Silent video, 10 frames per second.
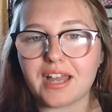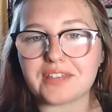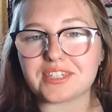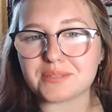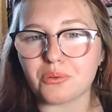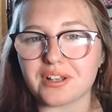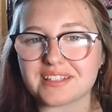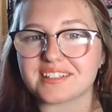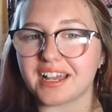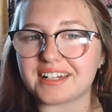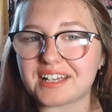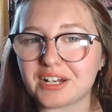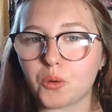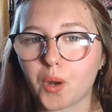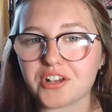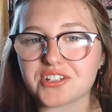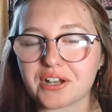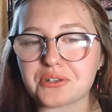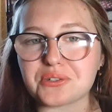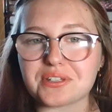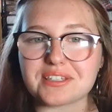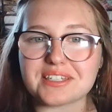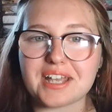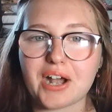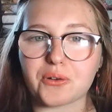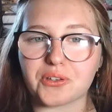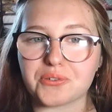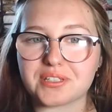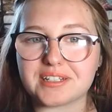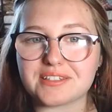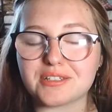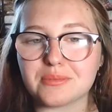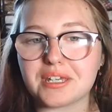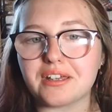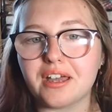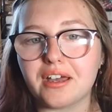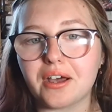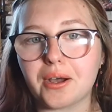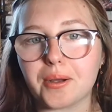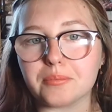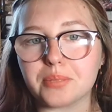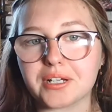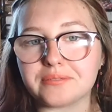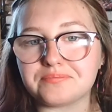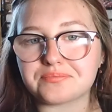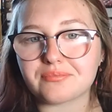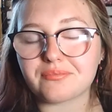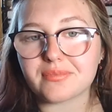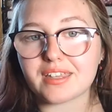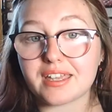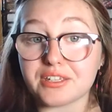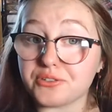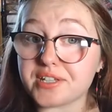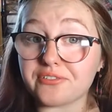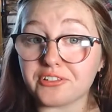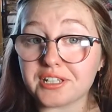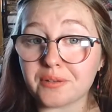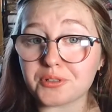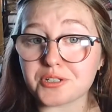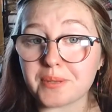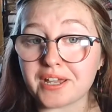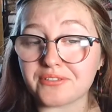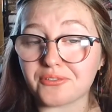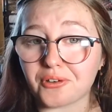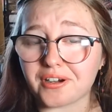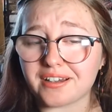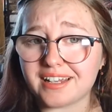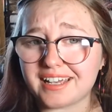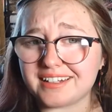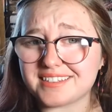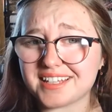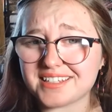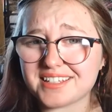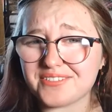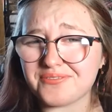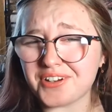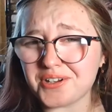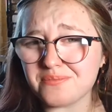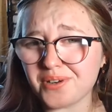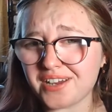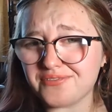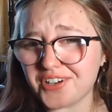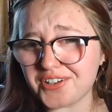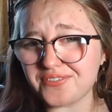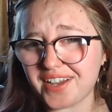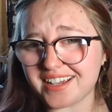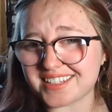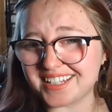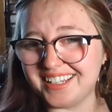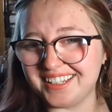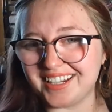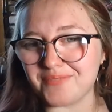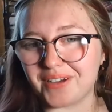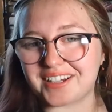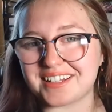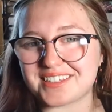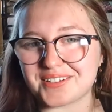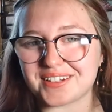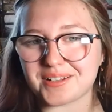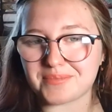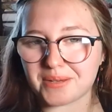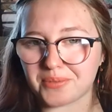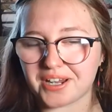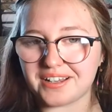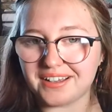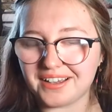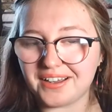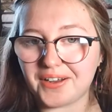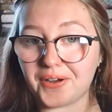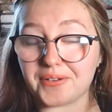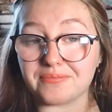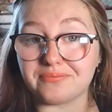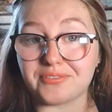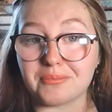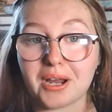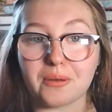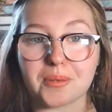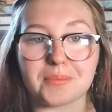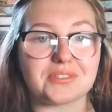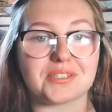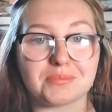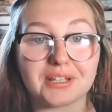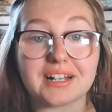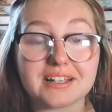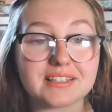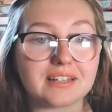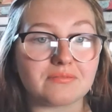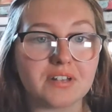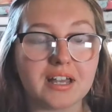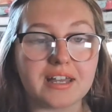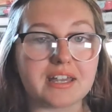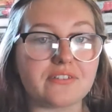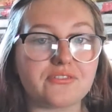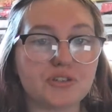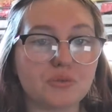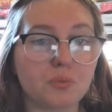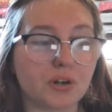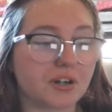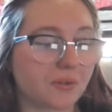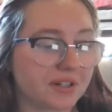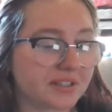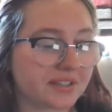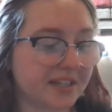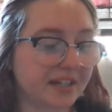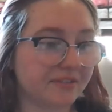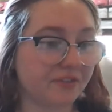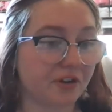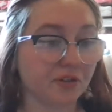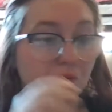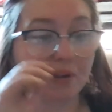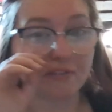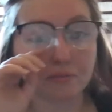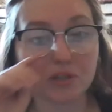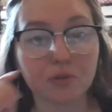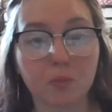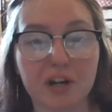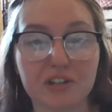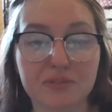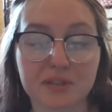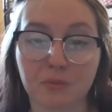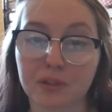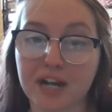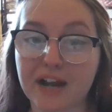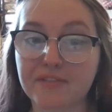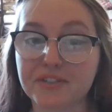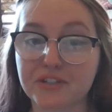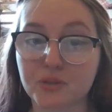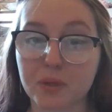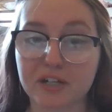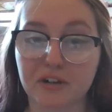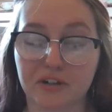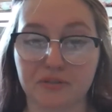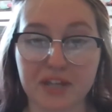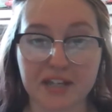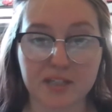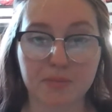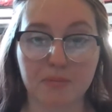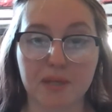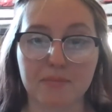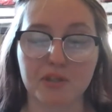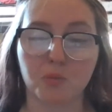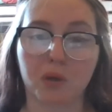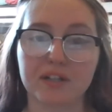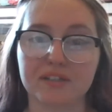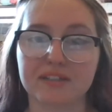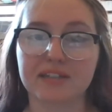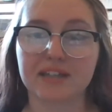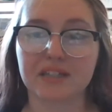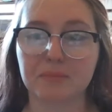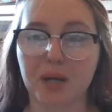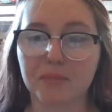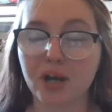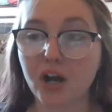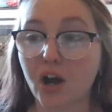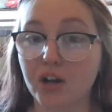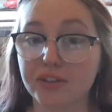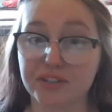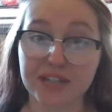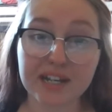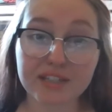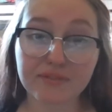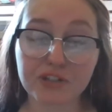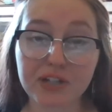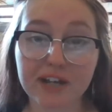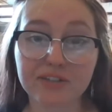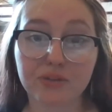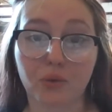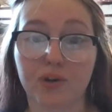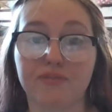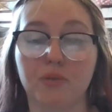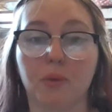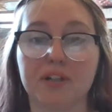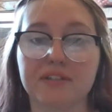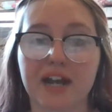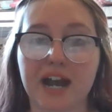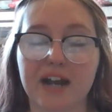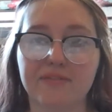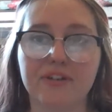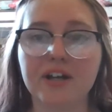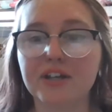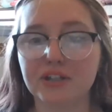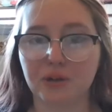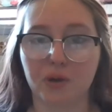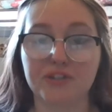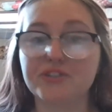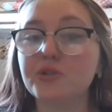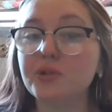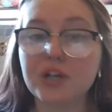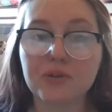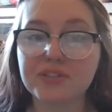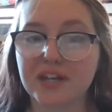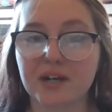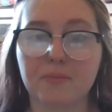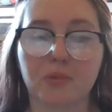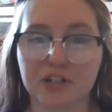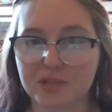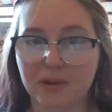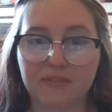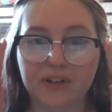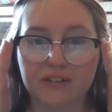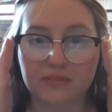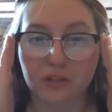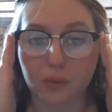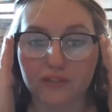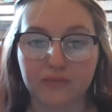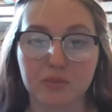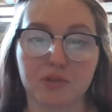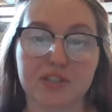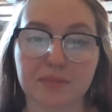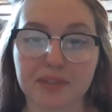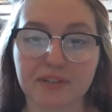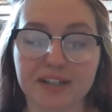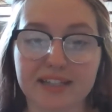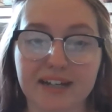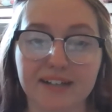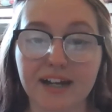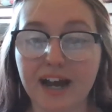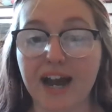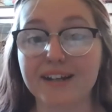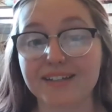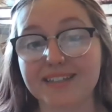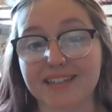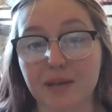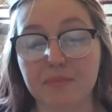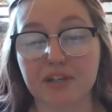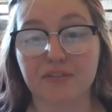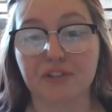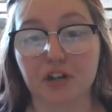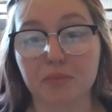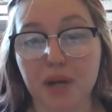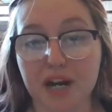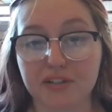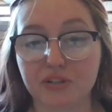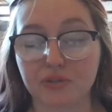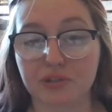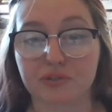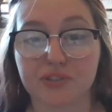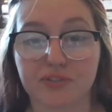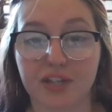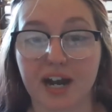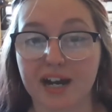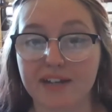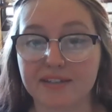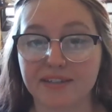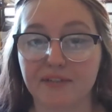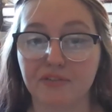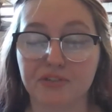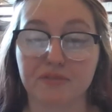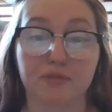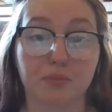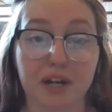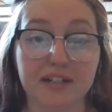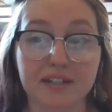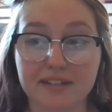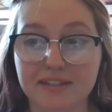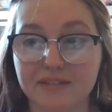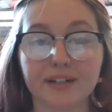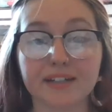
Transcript: At this point, it's kind of getting washed out. You can see how close it is to me, but you definitely get what you're paying for, and it does get very bright very fast. I'm not going to turn it up that bright for my own purposes, but like I said, if you were going to set it farther away from you, where you didn't want to have it situated on your desk, but maybe you wanted to set them up on the sides of your desk, or if you wanted to have, you know, a studio set up where it's about 5 feet away from you or something like that, I could see that being a very practical use for the highest levels of the brightness.